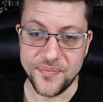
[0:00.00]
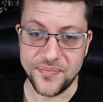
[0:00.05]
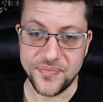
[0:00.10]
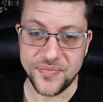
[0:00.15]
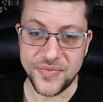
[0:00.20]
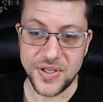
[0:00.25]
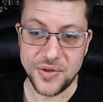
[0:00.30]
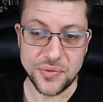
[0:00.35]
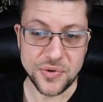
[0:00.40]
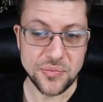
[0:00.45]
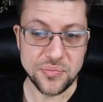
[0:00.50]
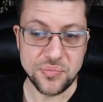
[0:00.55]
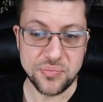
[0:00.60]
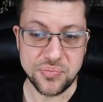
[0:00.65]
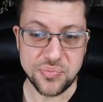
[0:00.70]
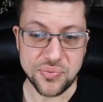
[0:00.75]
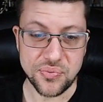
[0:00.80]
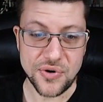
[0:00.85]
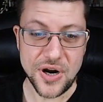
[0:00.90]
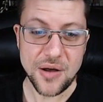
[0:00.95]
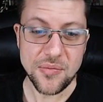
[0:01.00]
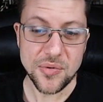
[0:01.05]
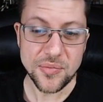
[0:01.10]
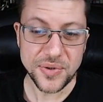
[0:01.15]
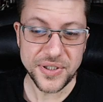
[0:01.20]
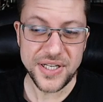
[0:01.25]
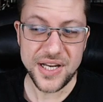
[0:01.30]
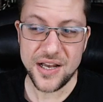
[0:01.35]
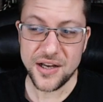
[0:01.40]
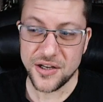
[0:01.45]
it would
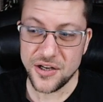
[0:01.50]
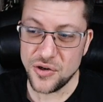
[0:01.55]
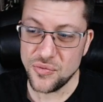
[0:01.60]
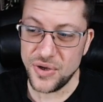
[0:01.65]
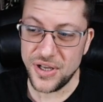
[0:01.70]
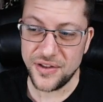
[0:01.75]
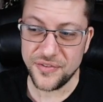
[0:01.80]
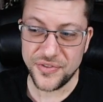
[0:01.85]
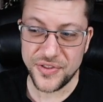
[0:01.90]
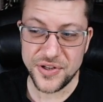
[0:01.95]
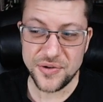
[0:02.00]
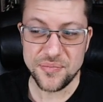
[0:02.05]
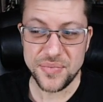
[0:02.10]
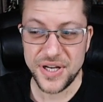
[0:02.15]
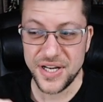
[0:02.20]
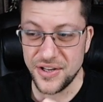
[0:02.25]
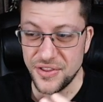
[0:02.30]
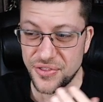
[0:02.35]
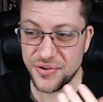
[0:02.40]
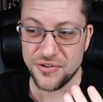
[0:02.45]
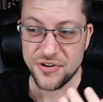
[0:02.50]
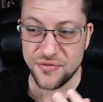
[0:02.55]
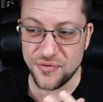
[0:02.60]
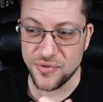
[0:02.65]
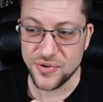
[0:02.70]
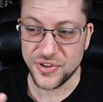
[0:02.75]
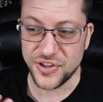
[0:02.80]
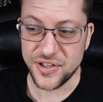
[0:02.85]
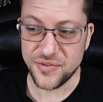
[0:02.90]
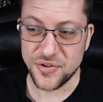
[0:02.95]
probably not go well with them, but at 3rd
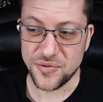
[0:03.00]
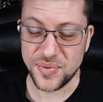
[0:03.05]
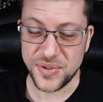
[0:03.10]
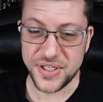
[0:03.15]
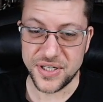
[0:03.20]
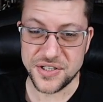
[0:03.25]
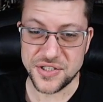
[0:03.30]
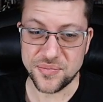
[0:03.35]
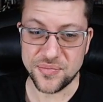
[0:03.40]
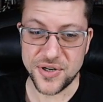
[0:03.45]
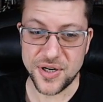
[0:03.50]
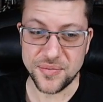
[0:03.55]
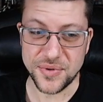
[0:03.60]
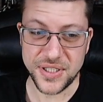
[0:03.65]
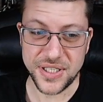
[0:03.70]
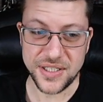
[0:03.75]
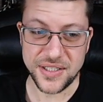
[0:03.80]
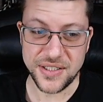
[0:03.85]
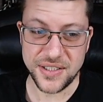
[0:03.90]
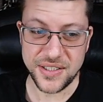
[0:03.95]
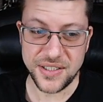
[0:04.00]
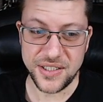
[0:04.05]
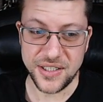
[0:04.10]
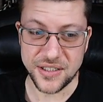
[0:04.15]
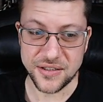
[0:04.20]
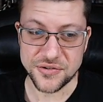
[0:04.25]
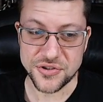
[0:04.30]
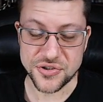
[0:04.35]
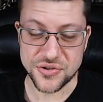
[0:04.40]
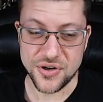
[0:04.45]
or 4th level, players are probably getting,
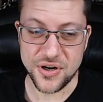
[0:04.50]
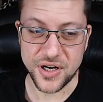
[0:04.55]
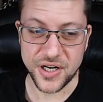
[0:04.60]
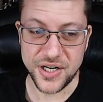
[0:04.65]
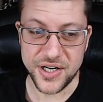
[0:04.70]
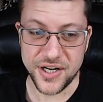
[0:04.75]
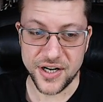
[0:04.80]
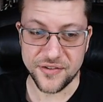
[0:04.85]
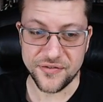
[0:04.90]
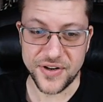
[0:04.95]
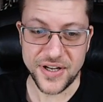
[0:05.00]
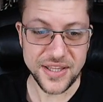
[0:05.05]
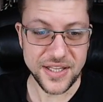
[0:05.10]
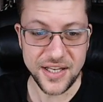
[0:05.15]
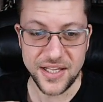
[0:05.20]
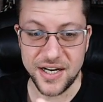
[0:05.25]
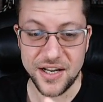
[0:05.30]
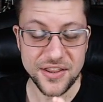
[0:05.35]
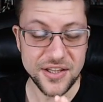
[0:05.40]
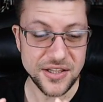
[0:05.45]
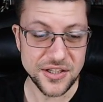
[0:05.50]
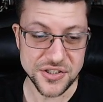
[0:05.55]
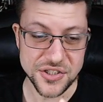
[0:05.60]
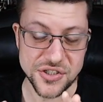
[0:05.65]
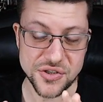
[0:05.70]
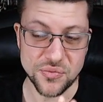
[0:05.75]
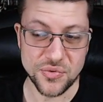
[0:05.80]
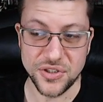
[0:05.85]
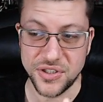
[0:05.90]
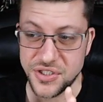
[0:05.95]
strong enough. And I think this is
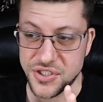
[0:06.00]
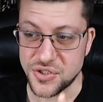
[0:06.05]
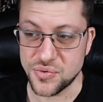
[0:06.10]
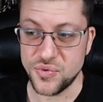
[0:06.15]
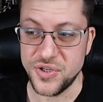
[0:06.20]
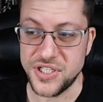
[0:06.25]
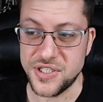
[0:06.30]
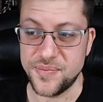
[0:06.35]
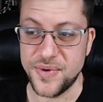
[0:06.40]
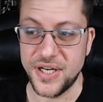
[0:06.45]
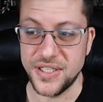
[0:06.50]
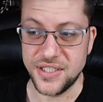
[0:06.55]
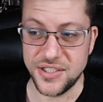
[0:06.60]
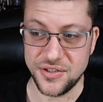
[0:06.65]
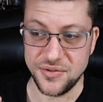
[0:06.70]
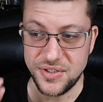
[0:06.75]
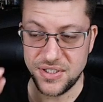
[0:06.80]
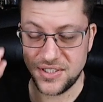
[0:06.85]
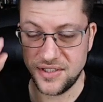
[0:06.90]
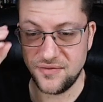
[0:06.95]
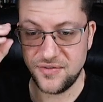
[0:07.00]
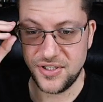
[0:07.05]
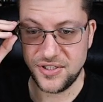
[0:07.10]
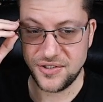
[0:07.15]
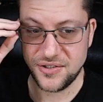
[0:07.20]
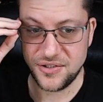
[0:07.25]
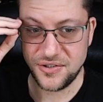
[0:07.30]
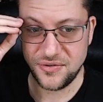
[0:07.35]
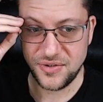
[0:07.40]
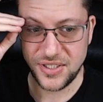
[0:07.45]
a really sweet spot to do this
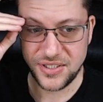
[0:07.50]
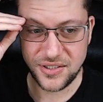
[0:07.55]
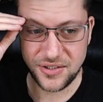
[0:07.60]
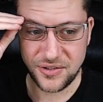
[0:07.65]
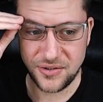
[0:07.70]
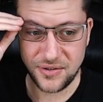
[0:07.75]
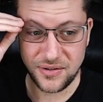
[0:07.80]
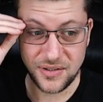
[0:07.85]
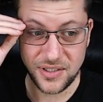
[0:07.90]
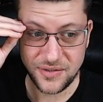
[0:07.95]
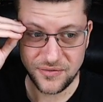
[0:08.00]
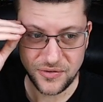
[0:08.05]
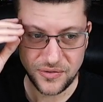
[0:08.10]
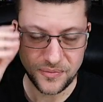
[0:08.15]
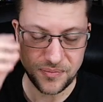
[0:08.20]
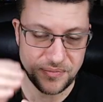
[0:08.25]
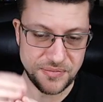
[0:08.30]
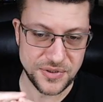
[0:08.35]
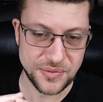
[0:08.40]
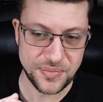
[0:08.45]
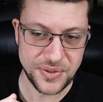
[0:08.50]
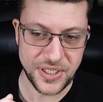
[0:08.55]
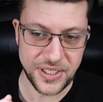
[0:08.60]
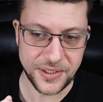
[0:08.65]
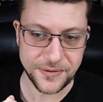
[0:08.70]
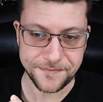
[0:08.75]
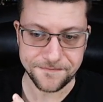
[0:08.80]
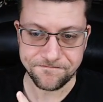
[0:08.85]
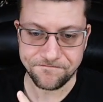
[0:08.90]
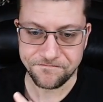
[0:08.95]
adventure, too. That's a good level to
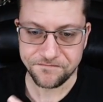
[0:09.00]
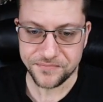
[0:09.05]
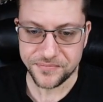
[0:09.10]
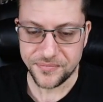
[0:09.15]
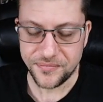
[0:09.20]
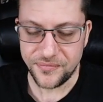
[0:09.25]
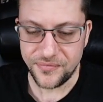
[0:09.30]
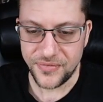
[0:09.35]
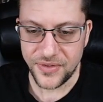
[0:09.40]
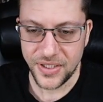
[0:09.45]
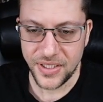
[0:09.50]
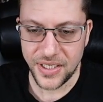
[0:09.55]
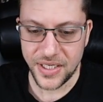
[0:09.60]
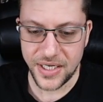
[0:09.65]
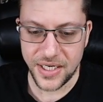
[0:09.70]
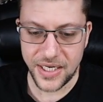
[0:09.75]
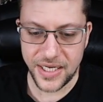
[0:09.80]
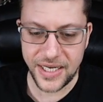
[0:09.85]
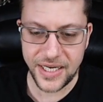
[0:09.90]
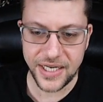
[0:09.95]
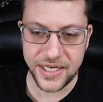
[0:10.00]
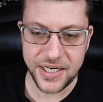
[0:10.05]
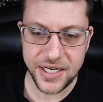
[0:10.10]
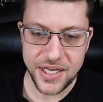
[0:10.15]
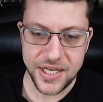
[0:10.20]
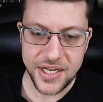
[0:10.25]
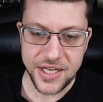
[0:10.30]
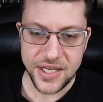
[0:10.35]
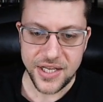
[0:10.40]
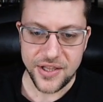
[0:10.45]
pick. And
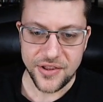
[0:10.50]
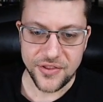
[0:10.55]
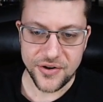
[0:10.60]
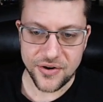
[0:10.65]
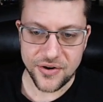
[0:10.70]
there